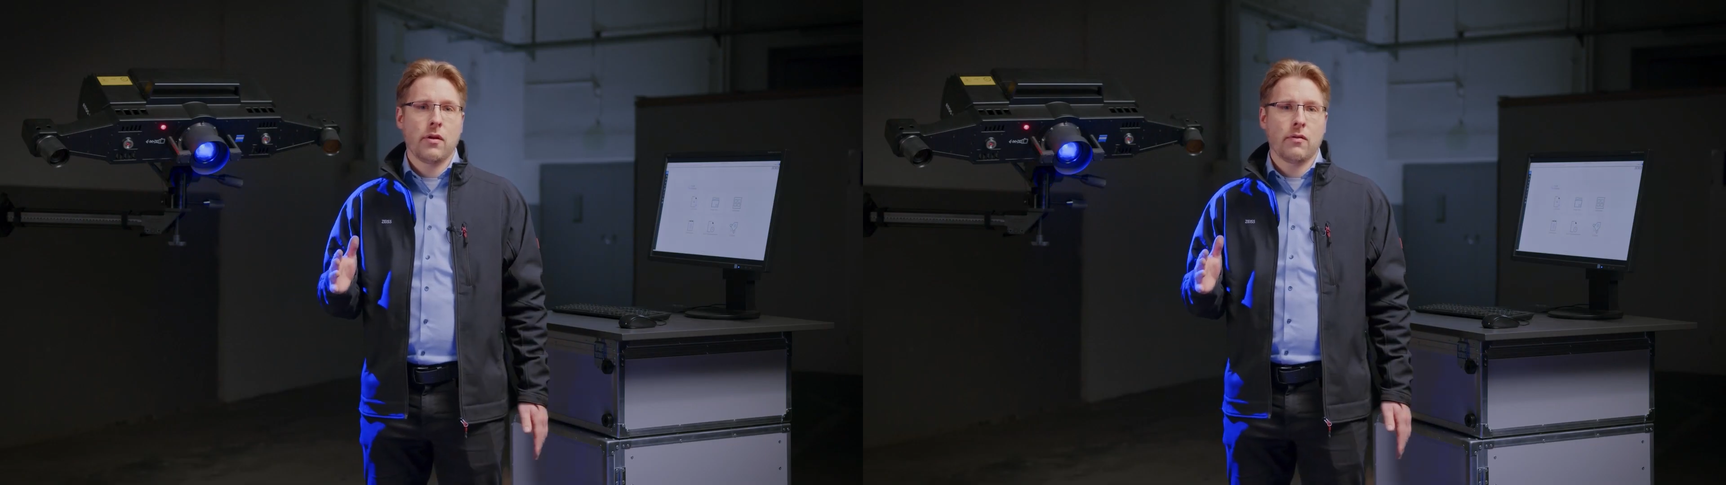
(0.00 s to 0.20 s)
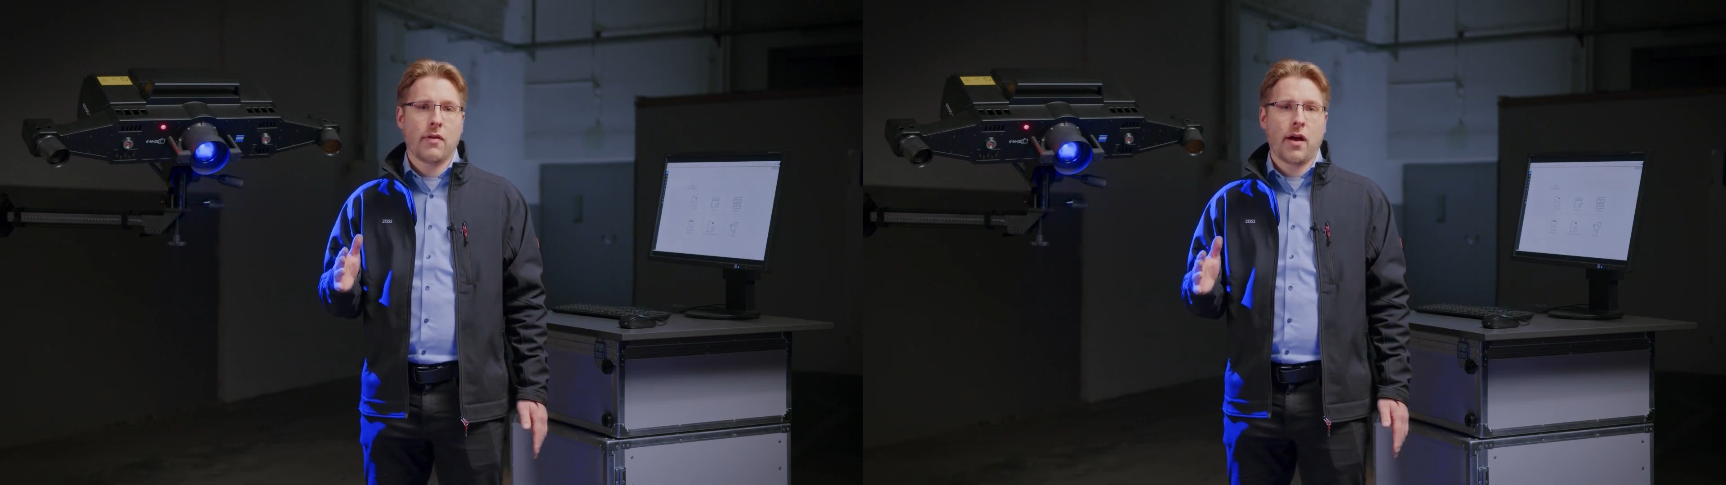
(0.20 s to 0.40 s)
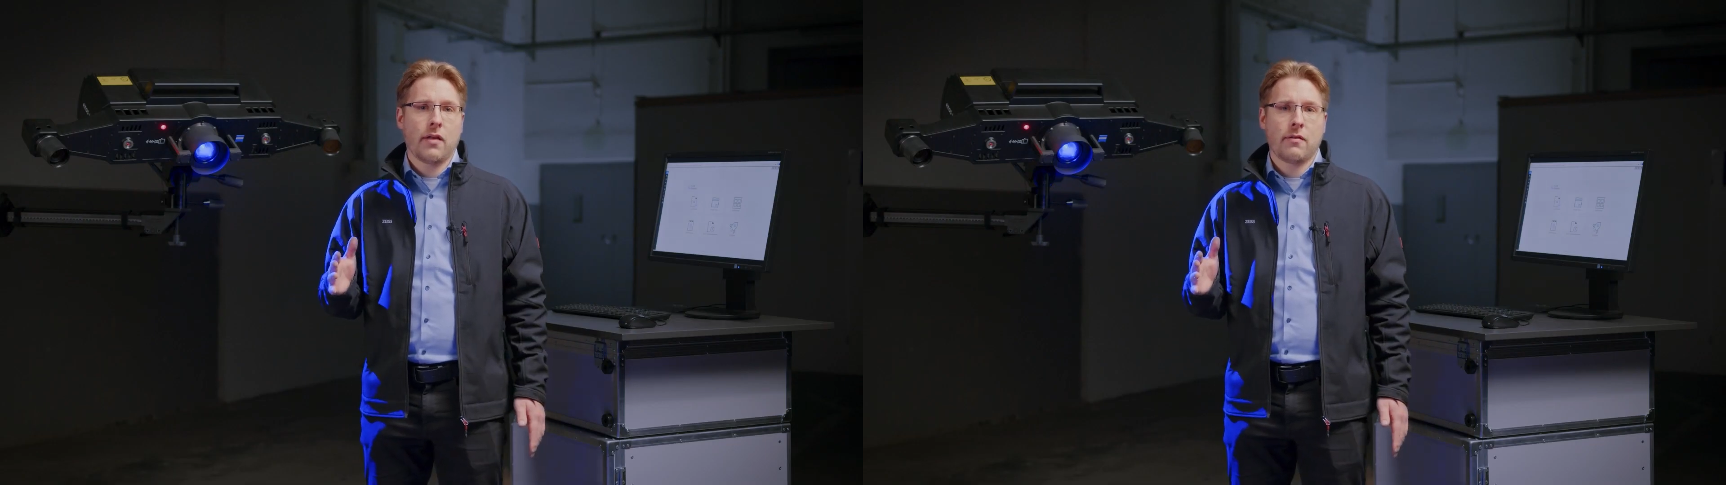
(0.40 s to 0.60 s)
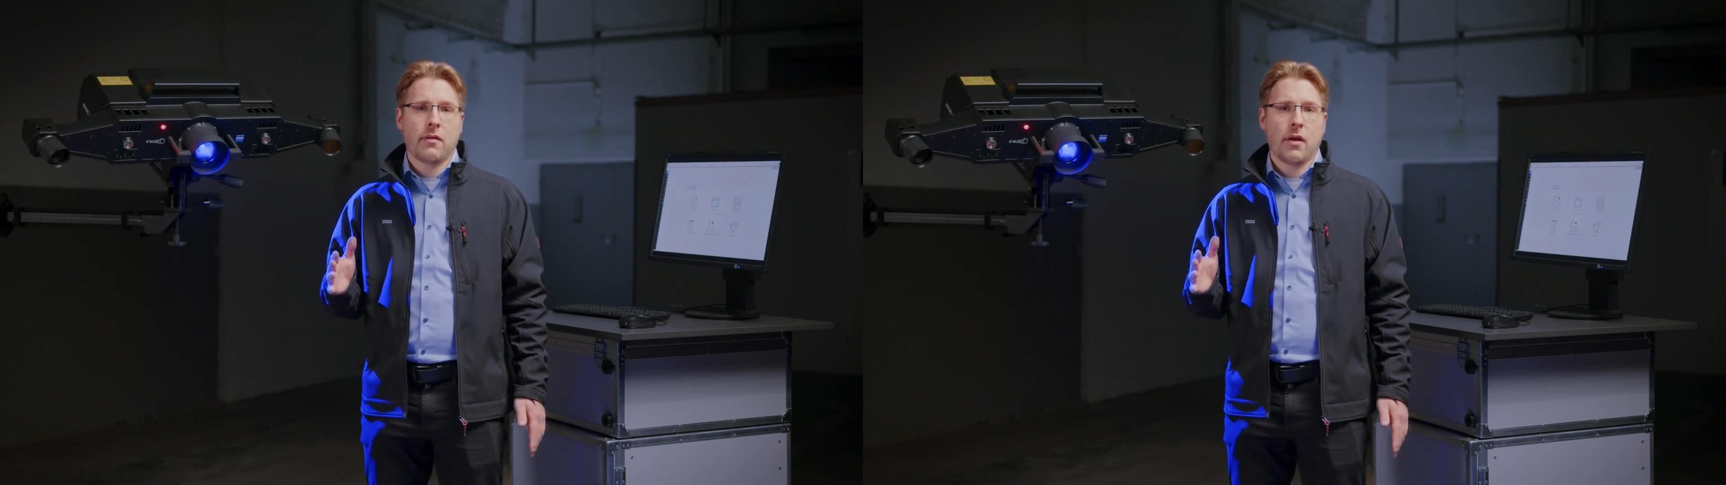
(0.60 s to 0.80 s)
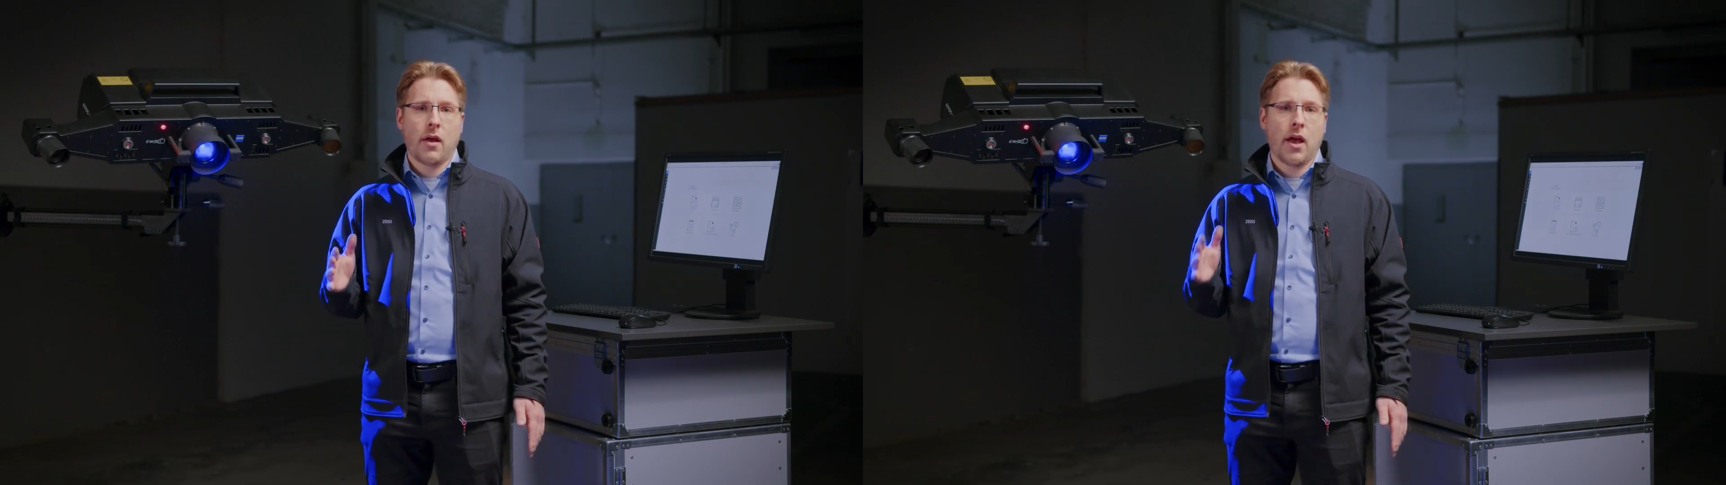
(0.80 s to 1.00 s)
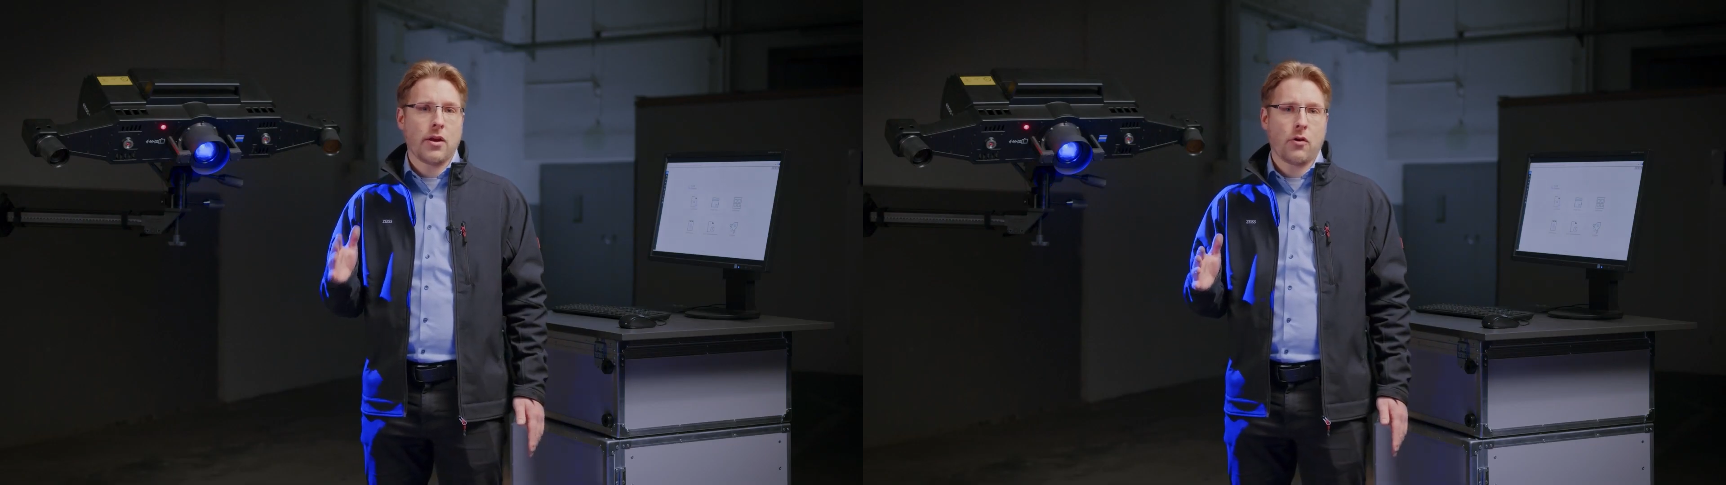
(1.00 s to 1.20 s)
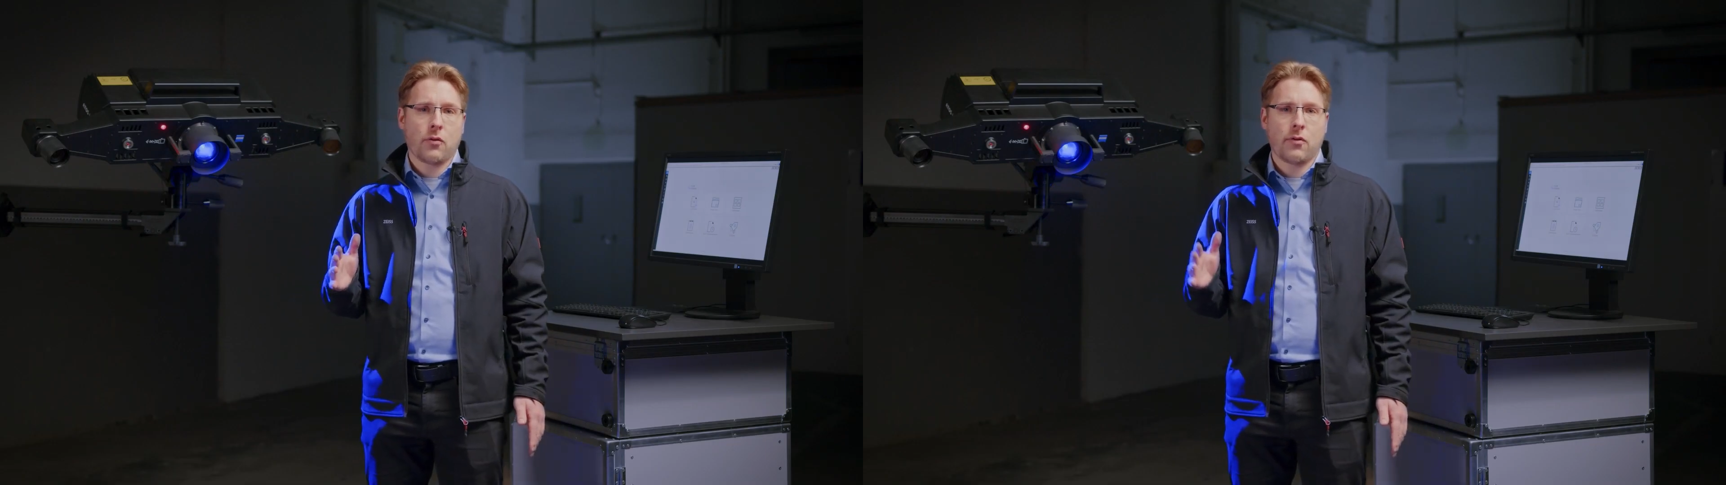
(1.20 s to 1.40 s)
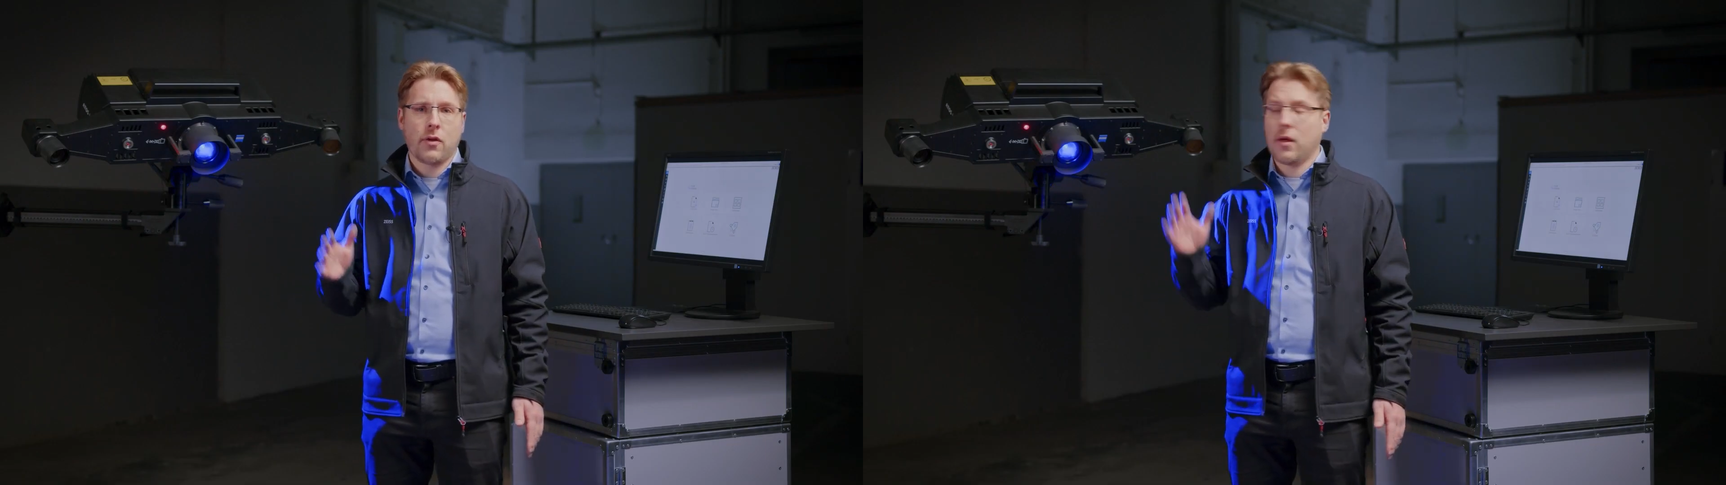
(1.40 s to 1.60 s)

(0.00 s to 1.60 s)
ZEISS ATOS